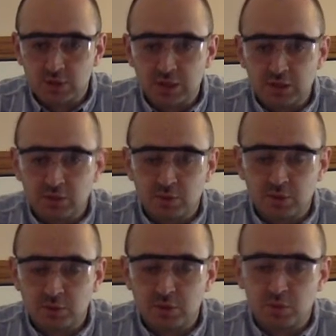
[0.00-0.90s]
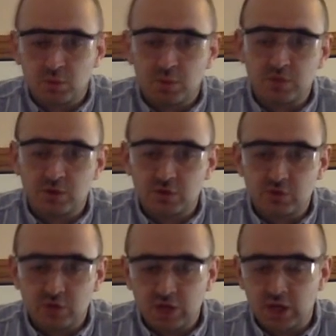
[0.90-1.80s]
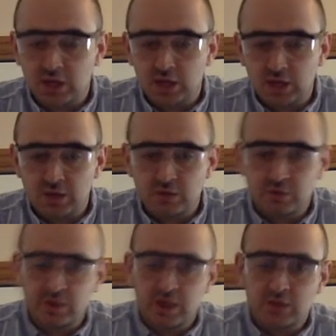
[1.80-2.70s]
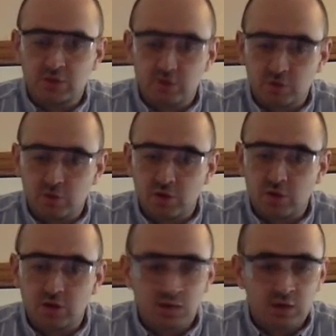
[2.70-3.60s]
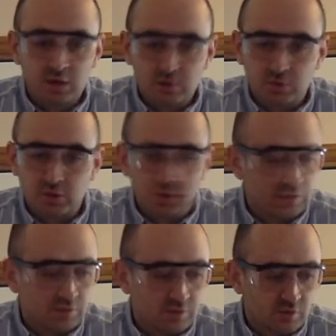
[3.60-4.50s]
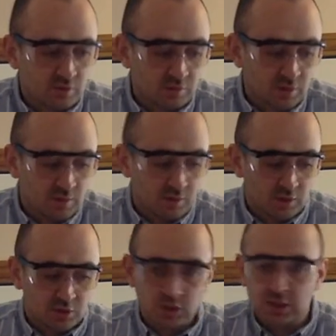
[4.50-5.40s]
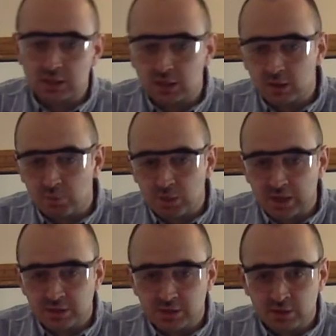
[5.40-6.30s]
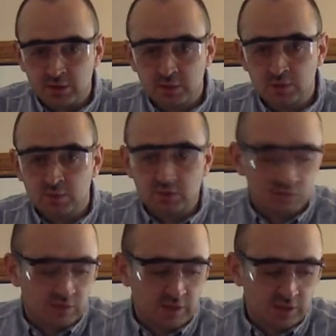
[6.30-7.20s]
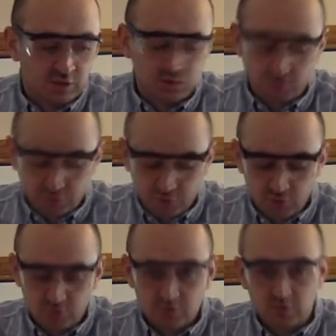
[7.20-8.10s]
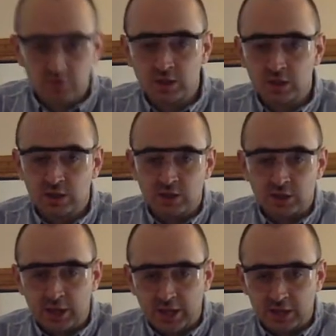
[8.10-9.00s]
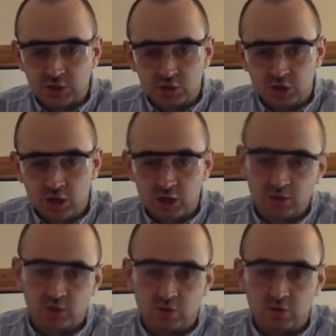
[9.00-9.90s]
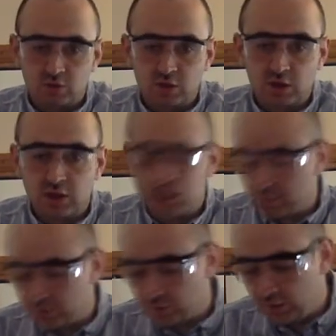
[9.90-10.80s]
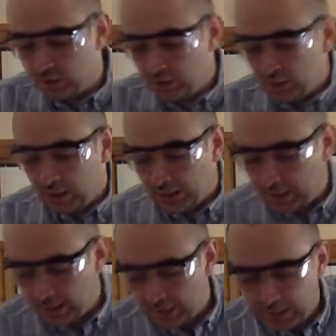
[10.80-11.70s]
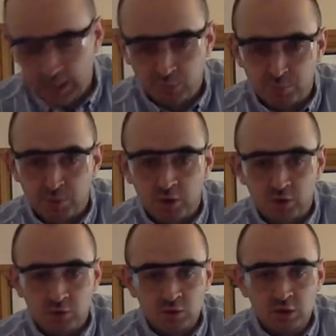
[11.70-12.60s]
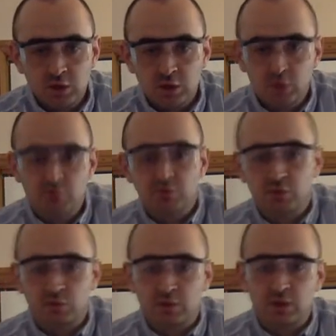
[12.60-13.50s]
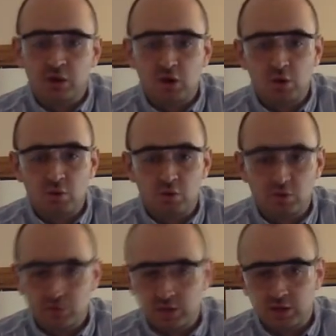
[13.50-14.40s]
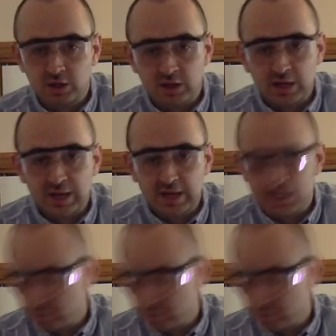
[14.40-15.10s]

an experiment on whether tea is dangerous or not. So what you need for this experiment is you need a blender with a selection of foods, a jug or glass, and then a bowl full with hot water and